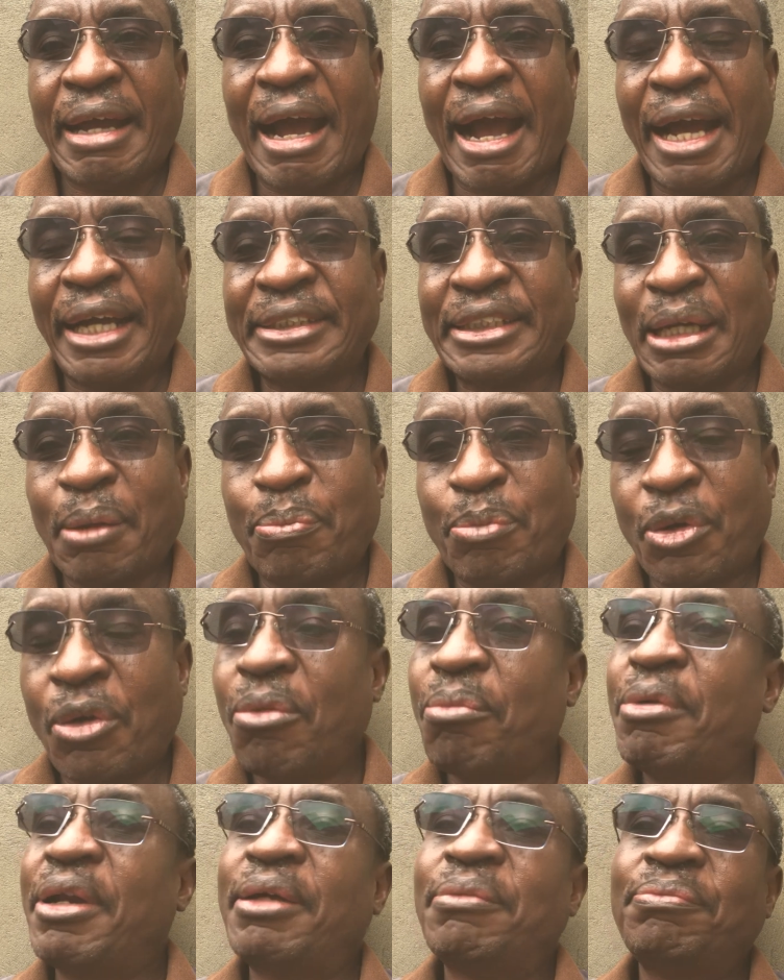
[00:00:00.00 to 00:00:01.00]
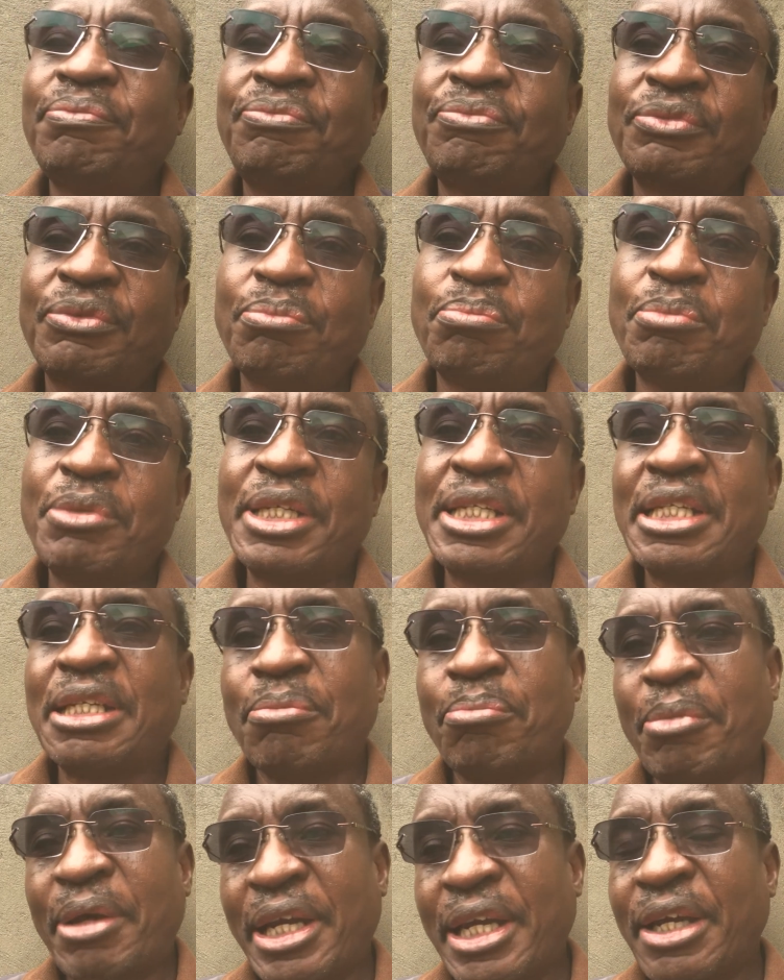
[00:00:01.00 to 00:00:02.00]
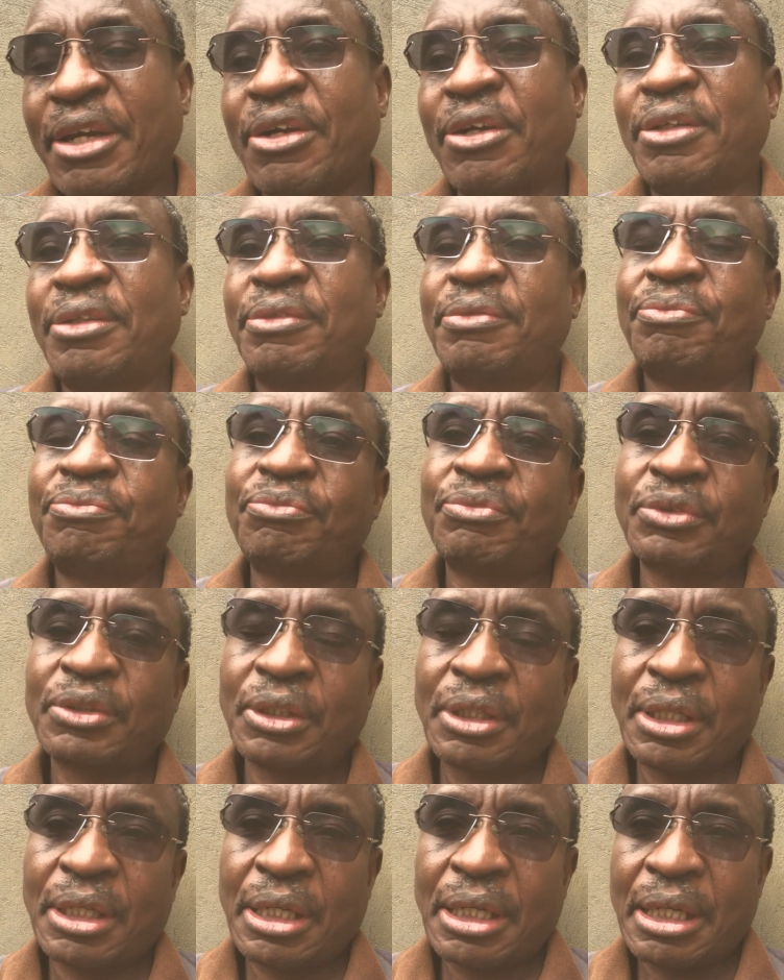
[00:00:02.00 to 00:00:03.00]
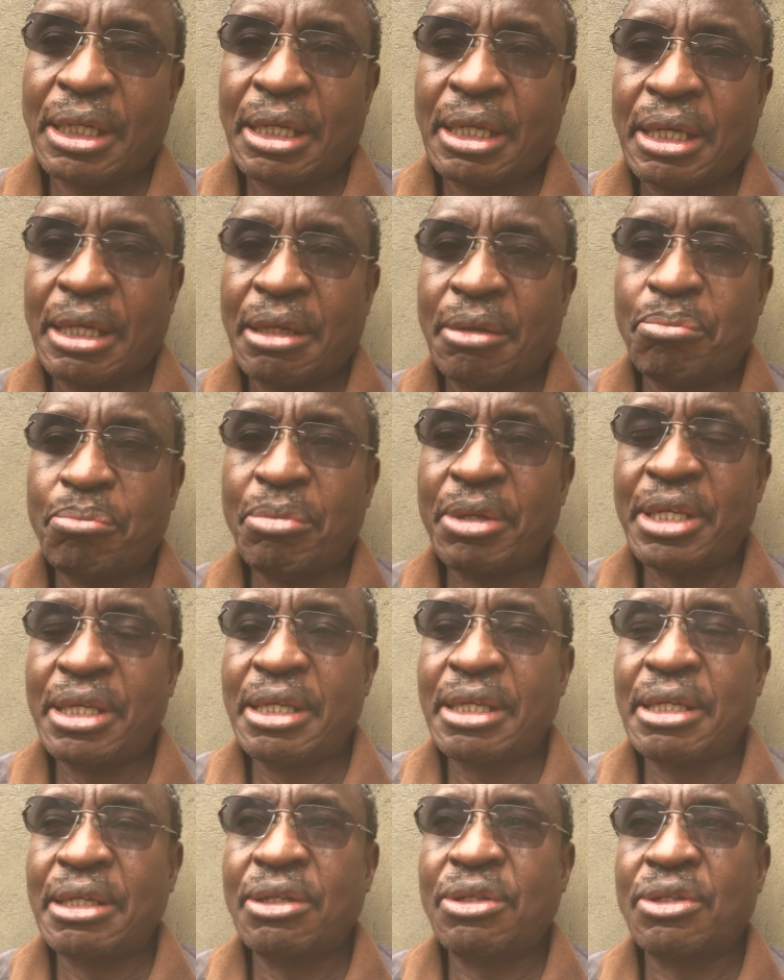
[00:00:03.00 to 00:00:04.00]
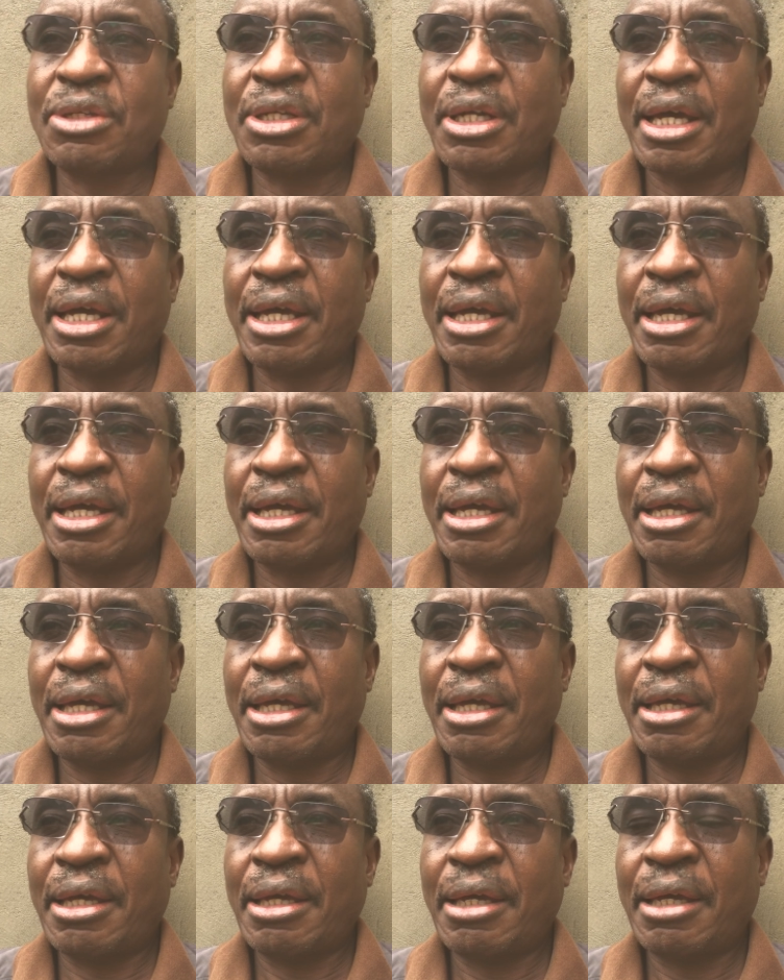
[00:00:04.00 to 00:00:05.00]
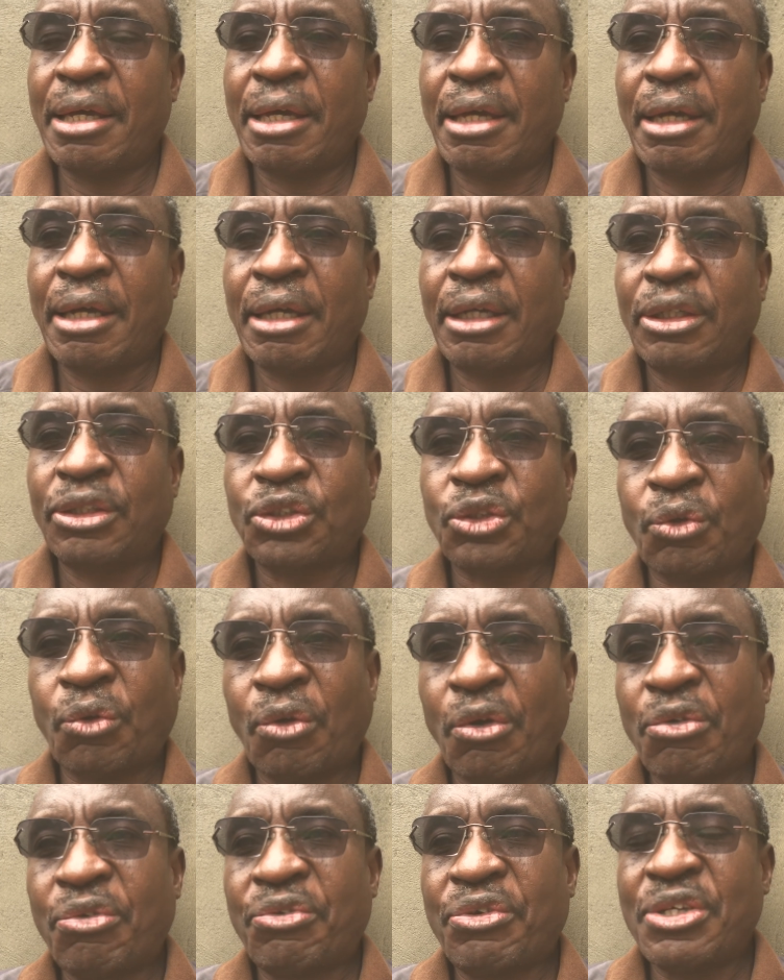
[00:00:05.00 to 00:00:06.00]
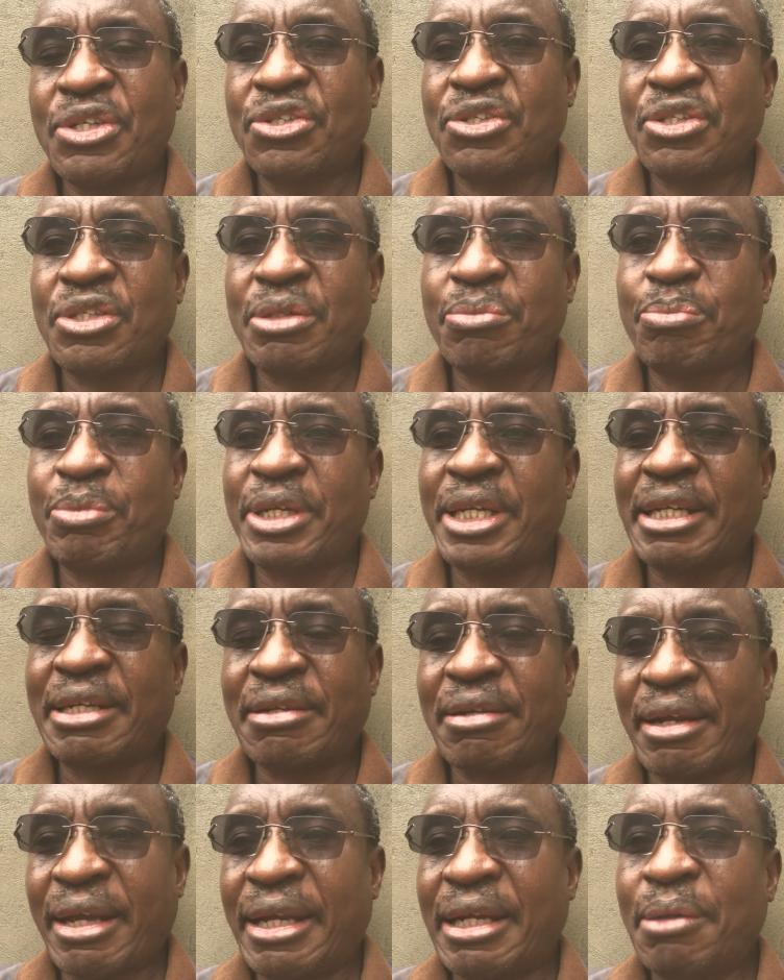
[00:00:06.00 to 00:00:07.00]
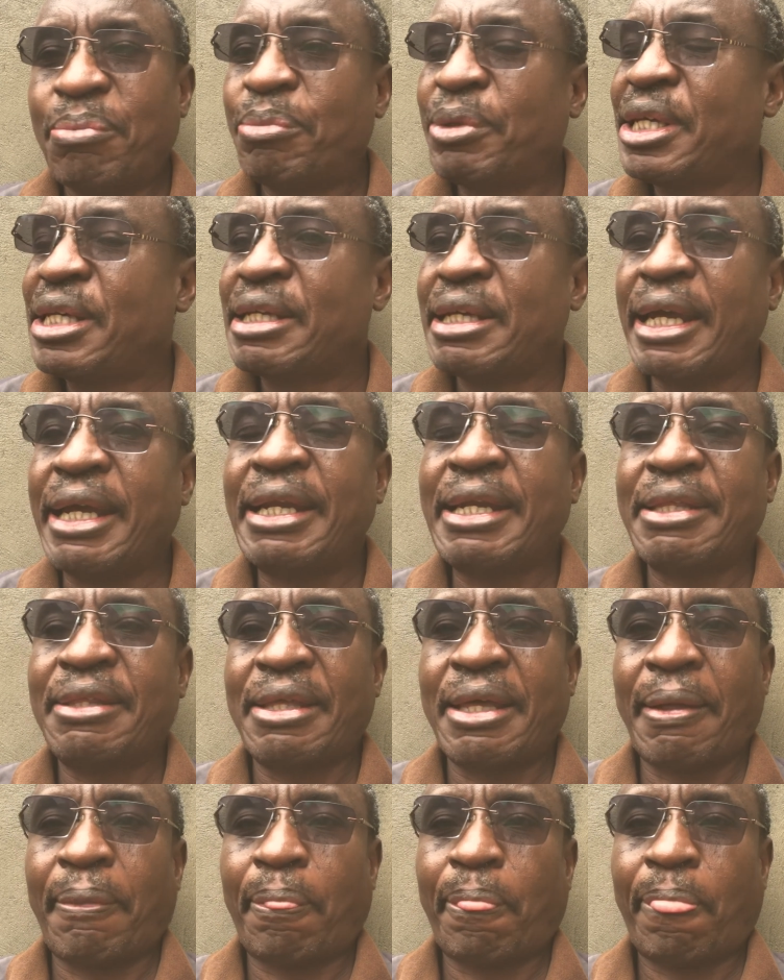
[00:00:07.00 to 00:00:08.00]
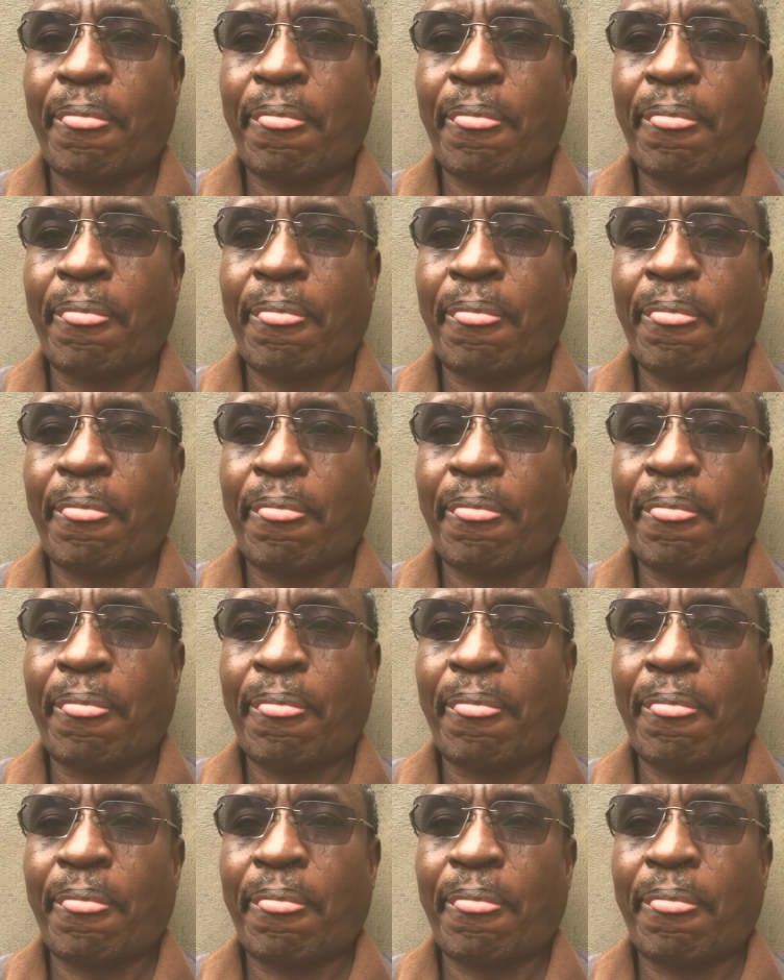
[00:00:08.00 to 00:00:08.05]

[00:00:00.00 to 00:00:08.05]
has a problem, be it medical, be it school fees, be it rent, be it anything.